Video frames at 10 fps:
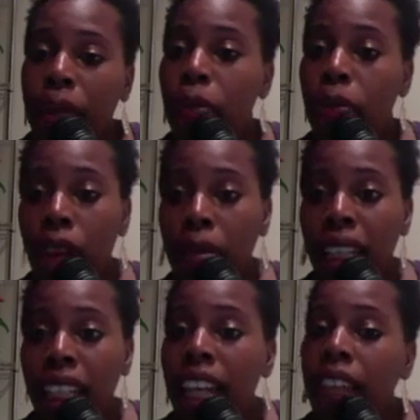your
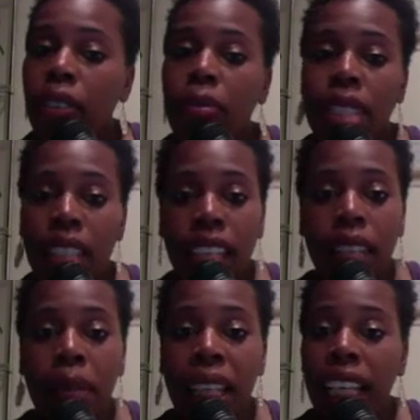woman from
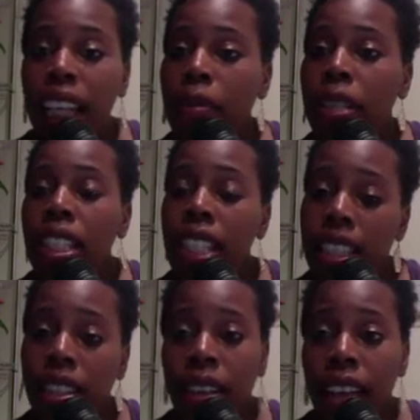10 p.m. to
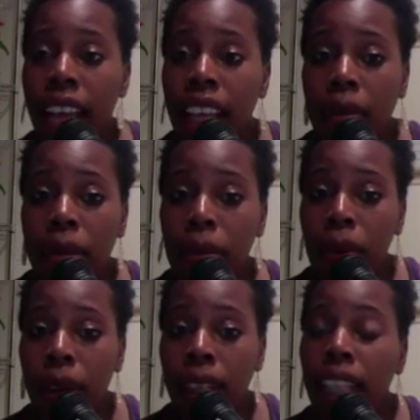6:30 a.m. in the
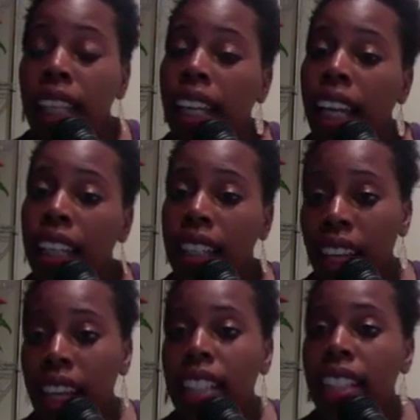morning and
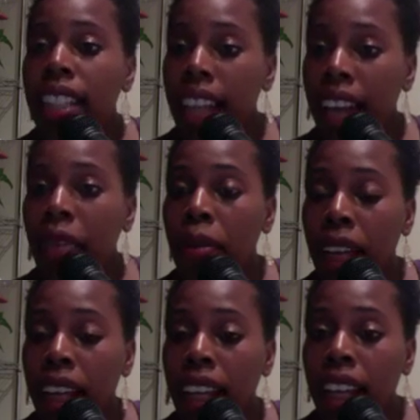dance the night away.